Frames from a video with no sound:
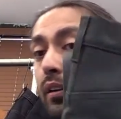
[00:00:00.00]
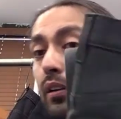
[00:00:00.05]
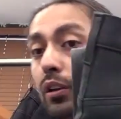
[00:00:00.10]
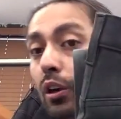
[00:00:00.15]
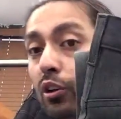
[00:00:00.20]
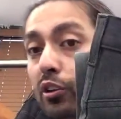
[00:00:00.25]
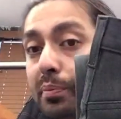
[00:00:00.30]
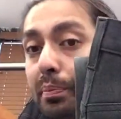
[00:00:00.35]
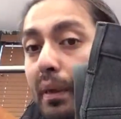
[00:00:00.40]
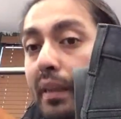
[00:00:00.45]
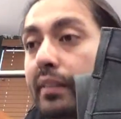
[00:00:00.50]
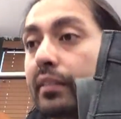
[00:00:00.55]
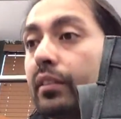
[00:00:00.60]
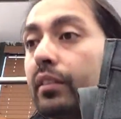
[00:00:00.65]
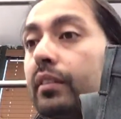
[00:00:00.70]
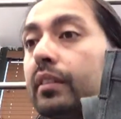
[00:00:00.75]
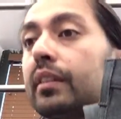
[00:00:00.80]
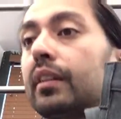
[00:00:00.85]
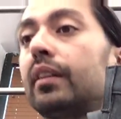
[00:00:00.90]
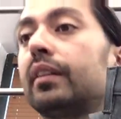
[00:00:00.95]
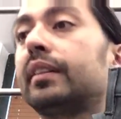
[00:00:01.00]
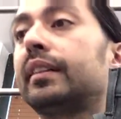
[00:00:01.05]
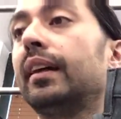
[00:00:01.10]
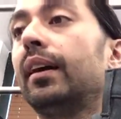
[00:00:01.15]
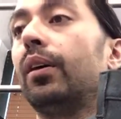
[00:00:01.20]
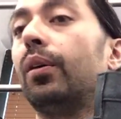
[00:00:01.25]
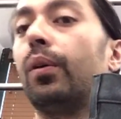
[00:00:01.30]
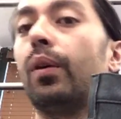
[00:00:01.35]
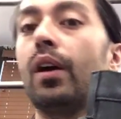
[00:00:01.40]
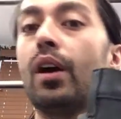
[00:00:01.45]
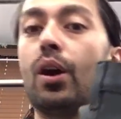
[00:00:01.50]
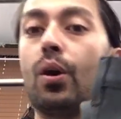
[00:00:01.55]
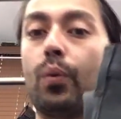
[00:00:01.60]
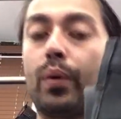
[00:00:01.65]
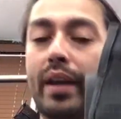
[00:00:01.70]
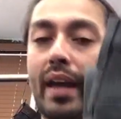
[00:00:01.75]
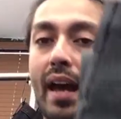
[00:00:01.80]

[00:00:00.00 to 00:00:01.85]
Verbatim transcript: Ghostbusters. So we